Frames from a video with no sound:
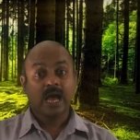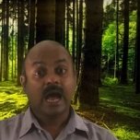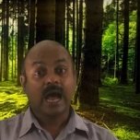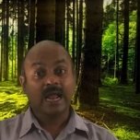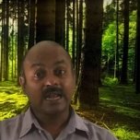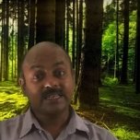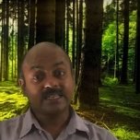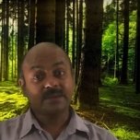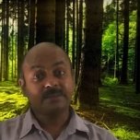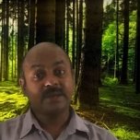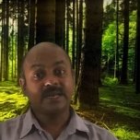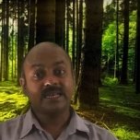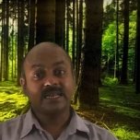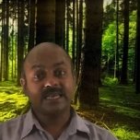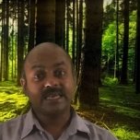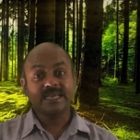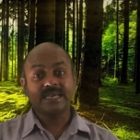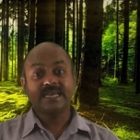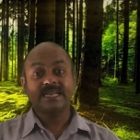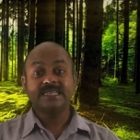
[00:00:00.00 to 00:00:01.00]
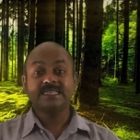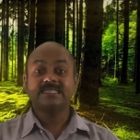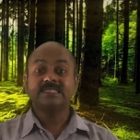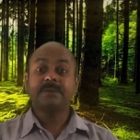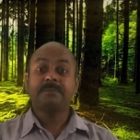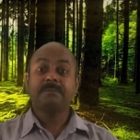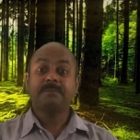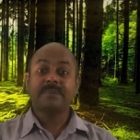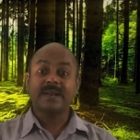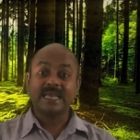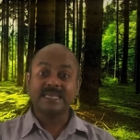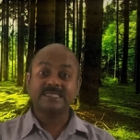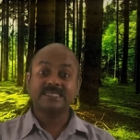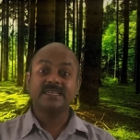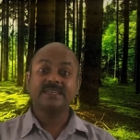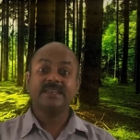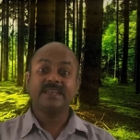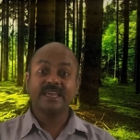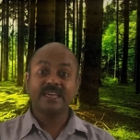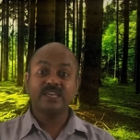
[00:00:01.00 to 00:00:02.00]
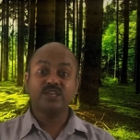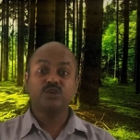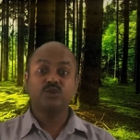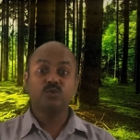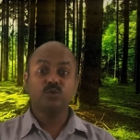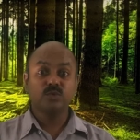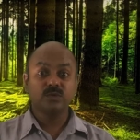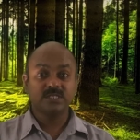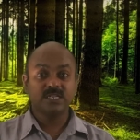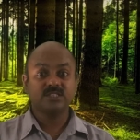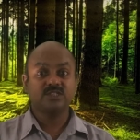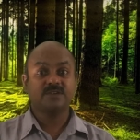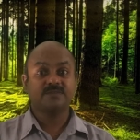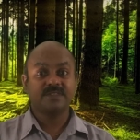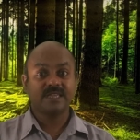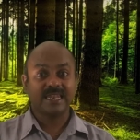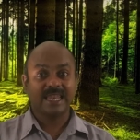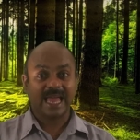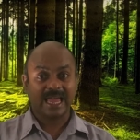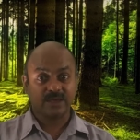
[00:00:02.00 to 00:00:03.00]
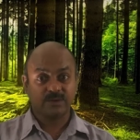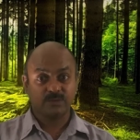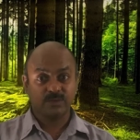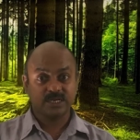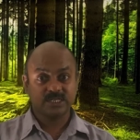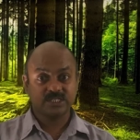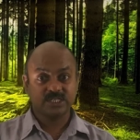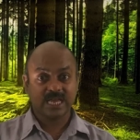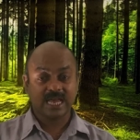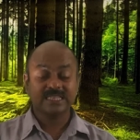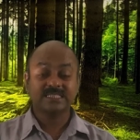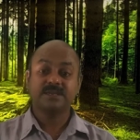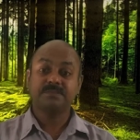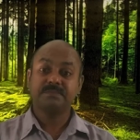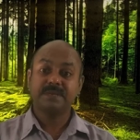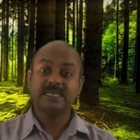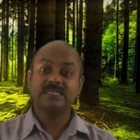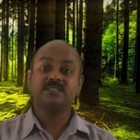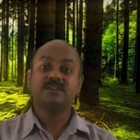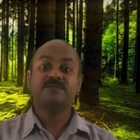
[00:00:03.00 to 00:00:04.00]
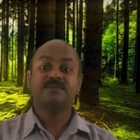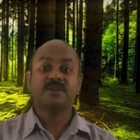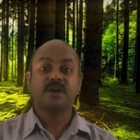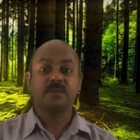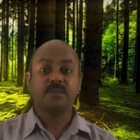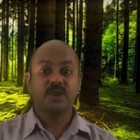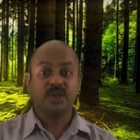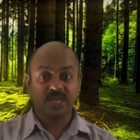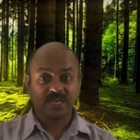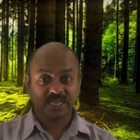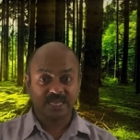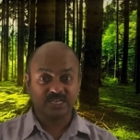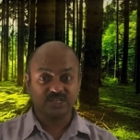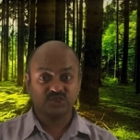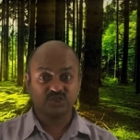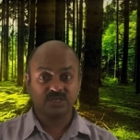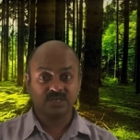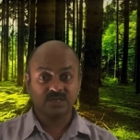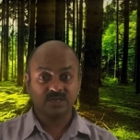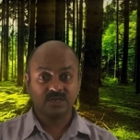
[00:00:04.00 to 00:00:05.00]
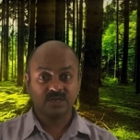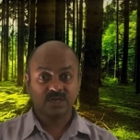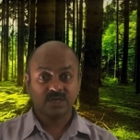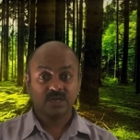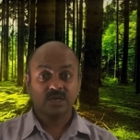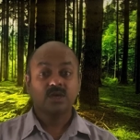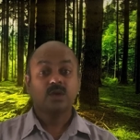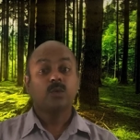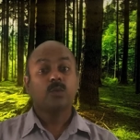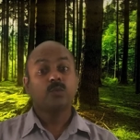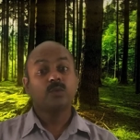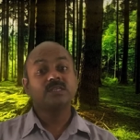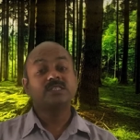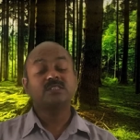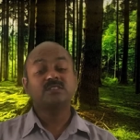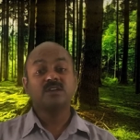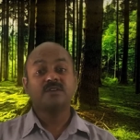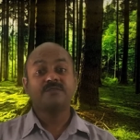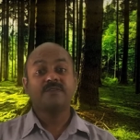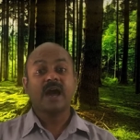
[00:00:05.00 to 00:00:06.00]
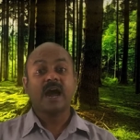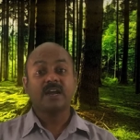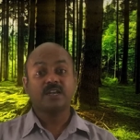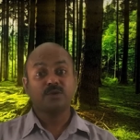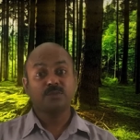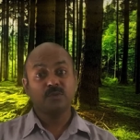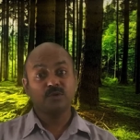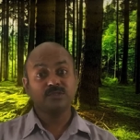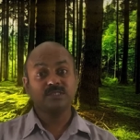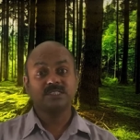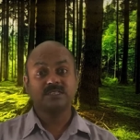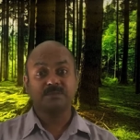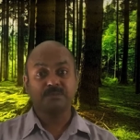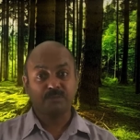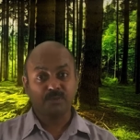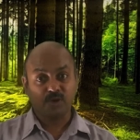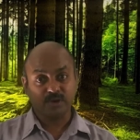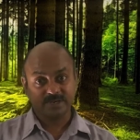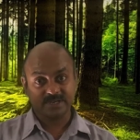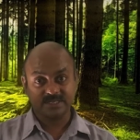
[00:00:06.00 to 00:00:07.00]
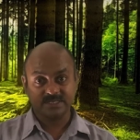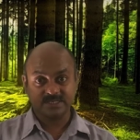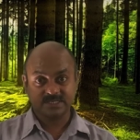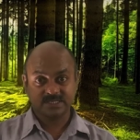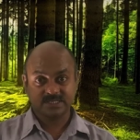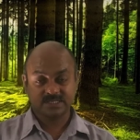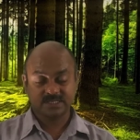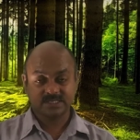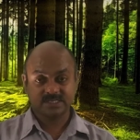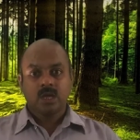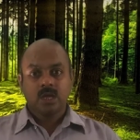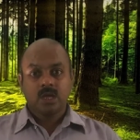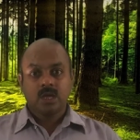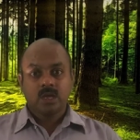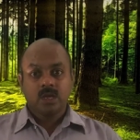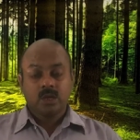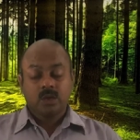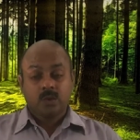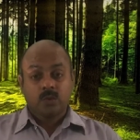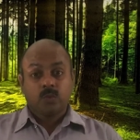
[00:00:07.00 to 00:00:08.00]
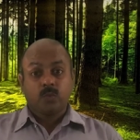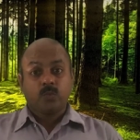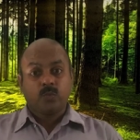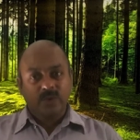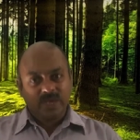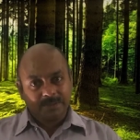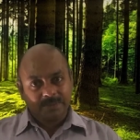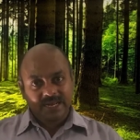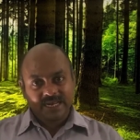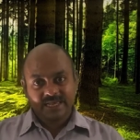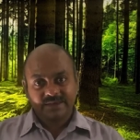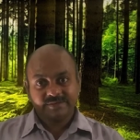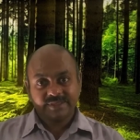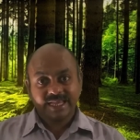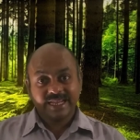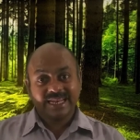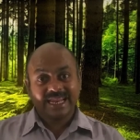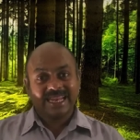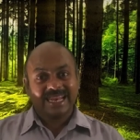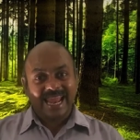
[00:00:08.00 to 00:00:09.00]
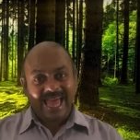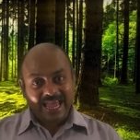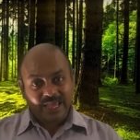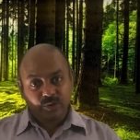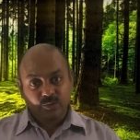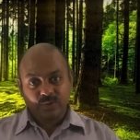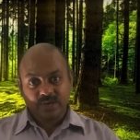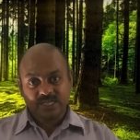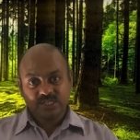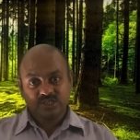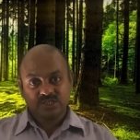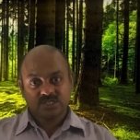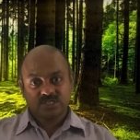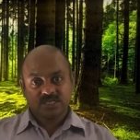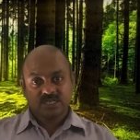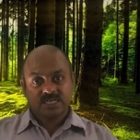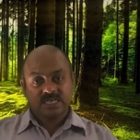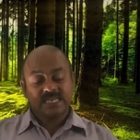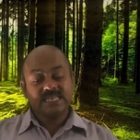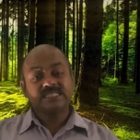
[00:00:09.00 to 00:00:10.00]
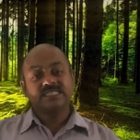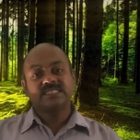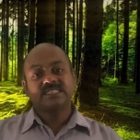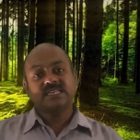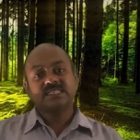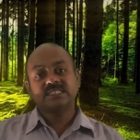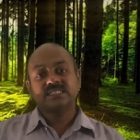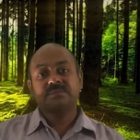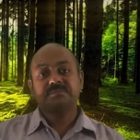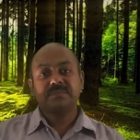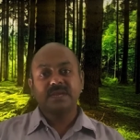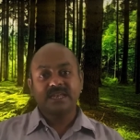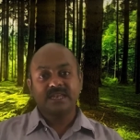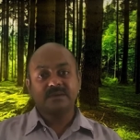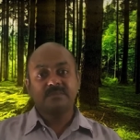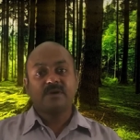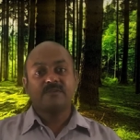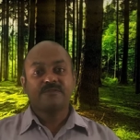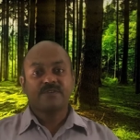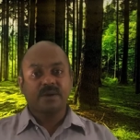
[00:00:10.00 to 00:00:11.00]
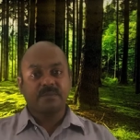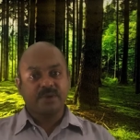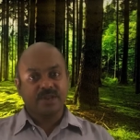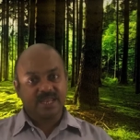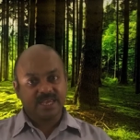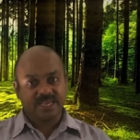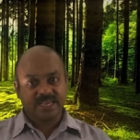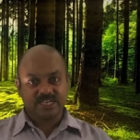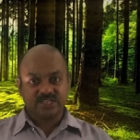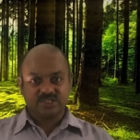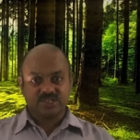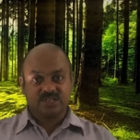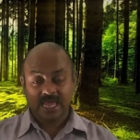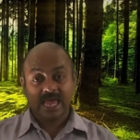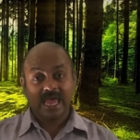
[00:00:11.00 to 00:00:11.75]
ultimately it is the present day usage of the language as a means of communication which is of utmost importance. We believe that a language is just a medium of communication,